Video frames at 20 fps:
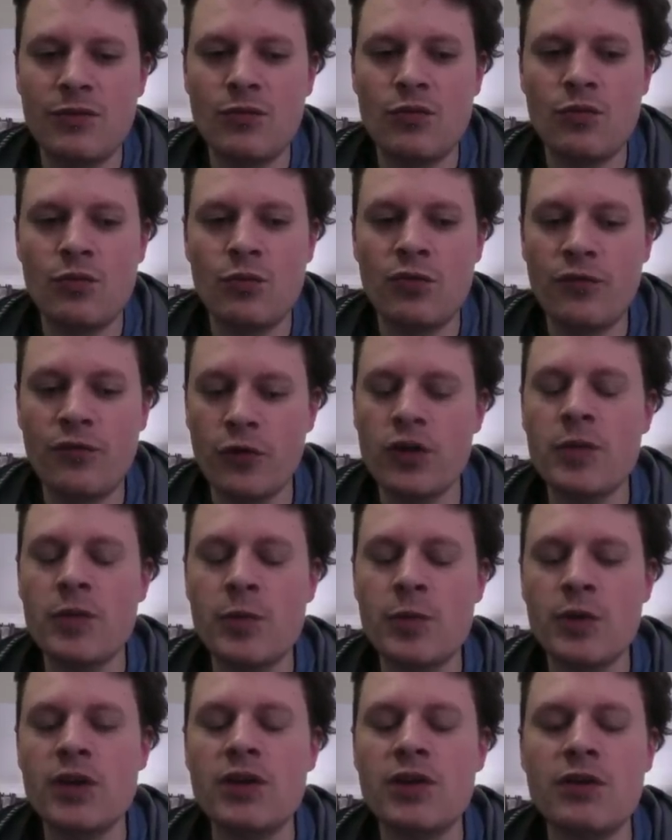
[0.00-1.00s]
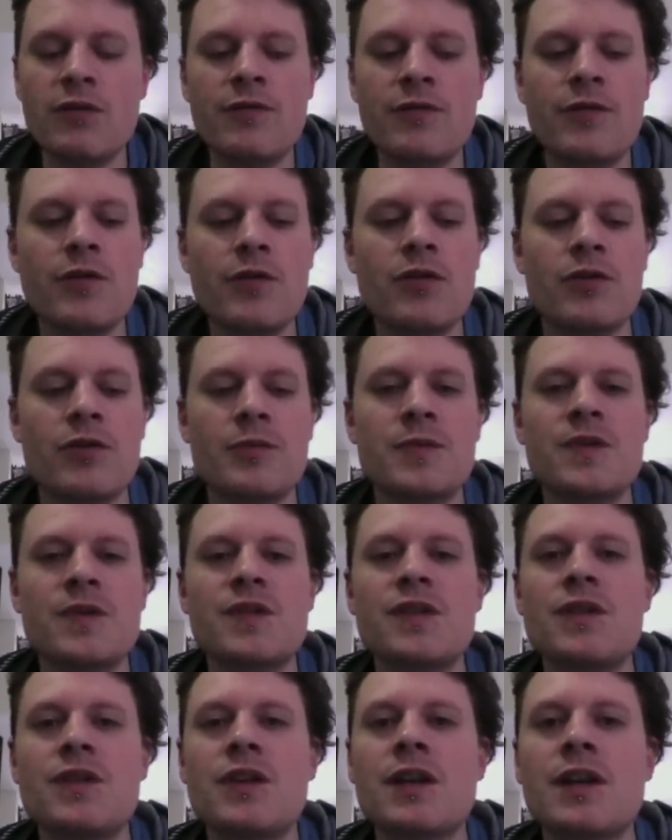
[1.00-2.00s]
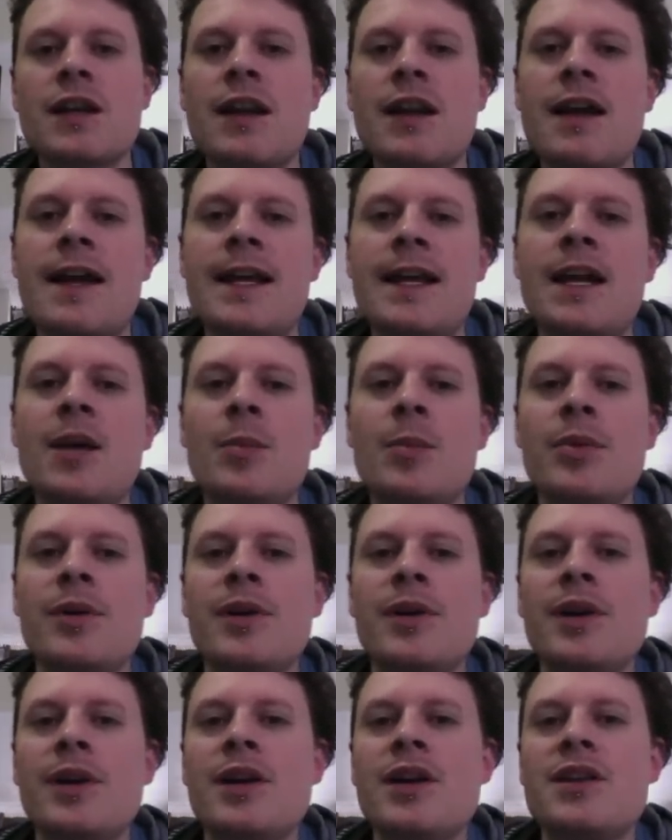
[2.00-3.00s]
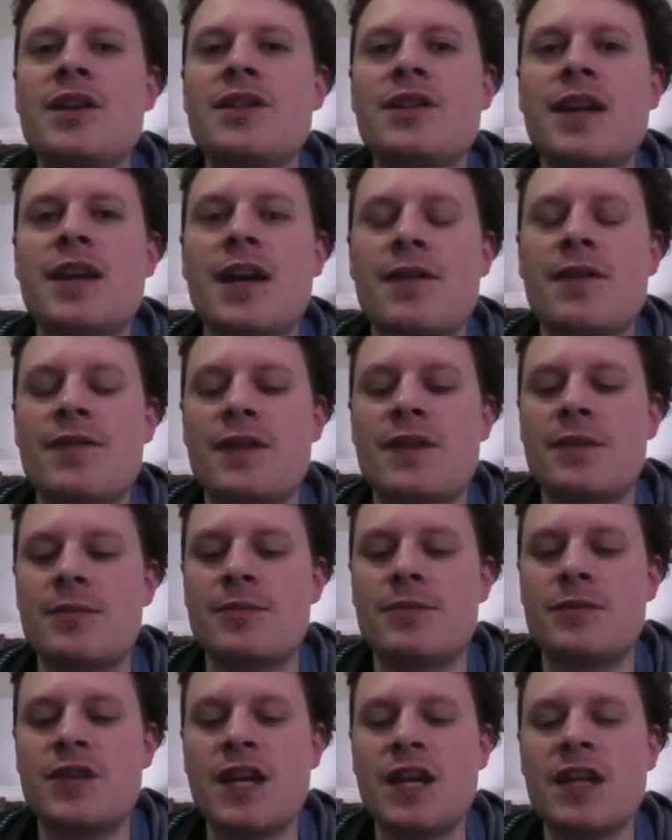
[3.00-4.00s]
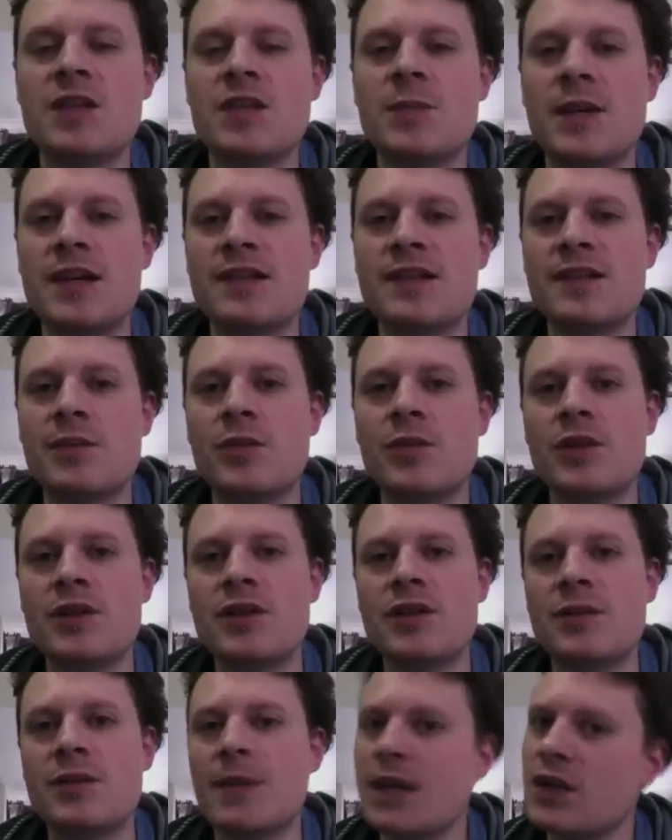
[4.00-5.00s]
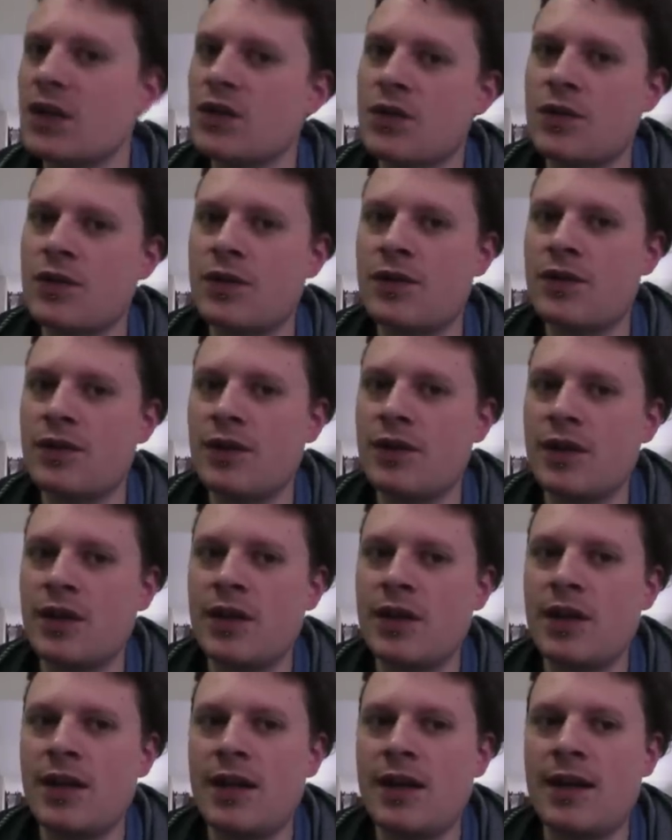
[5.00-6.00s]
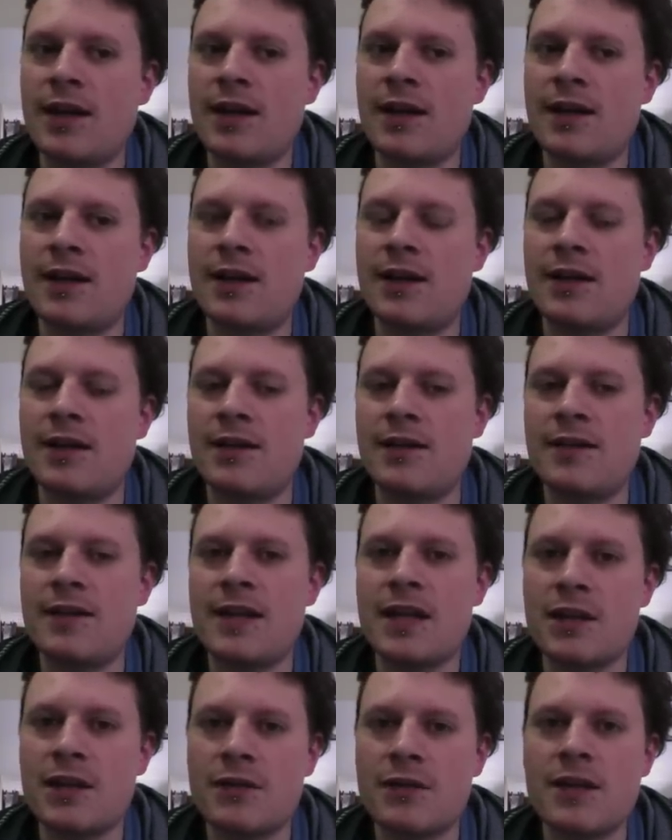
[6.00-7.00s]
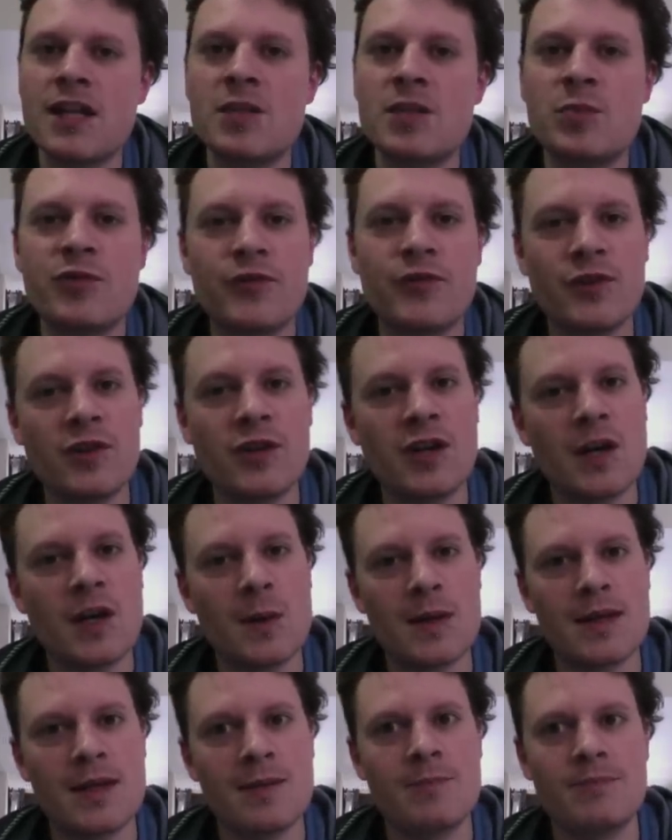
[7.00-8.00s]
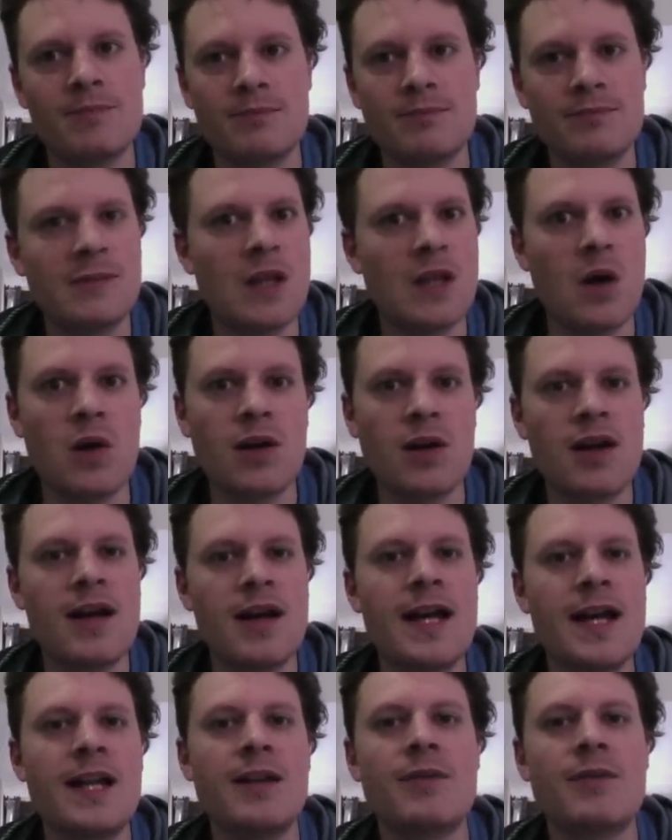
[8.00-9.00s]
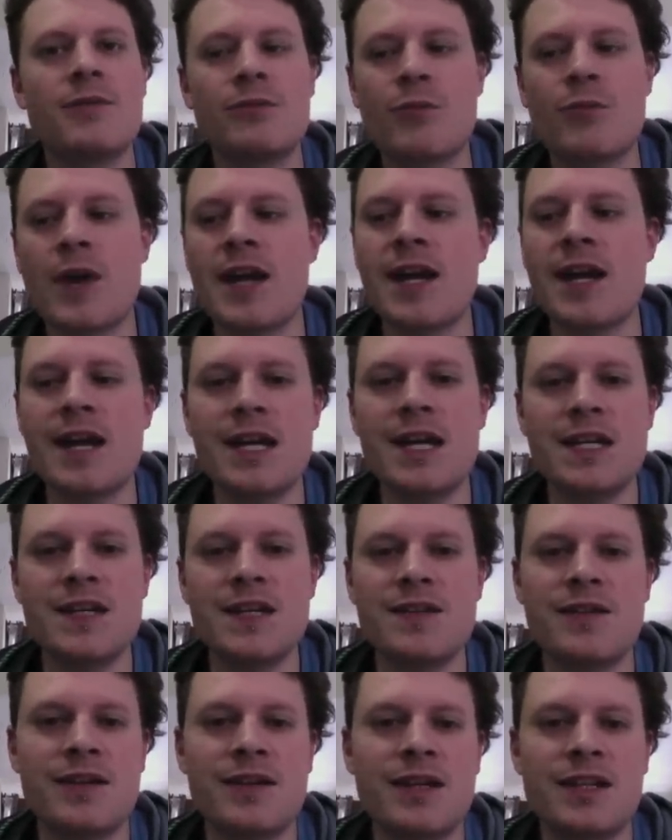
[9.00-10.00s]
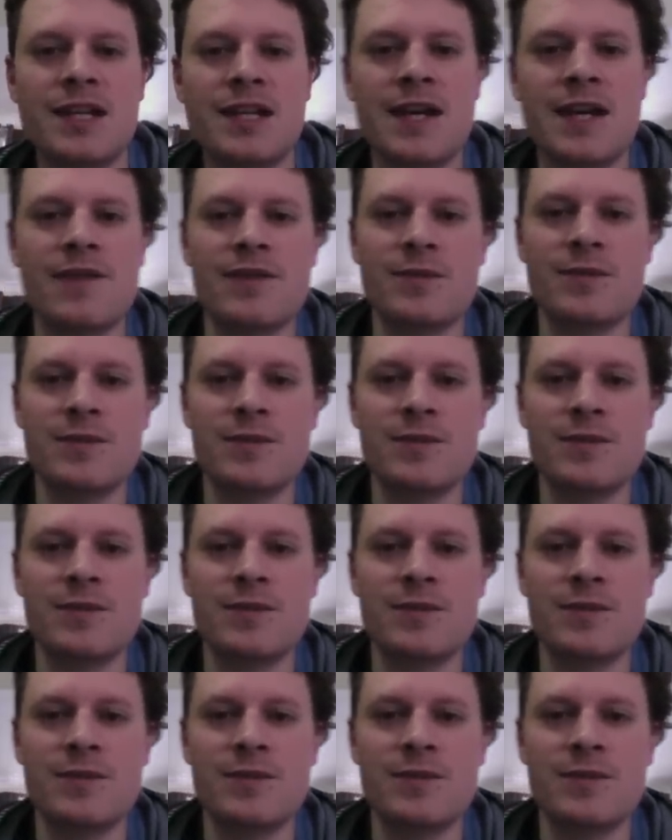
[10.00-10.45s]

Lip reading: before you put in your forms, you can line up Do you have them checked by someone to make sure they're correct before you go in the long line and wait ages only to have them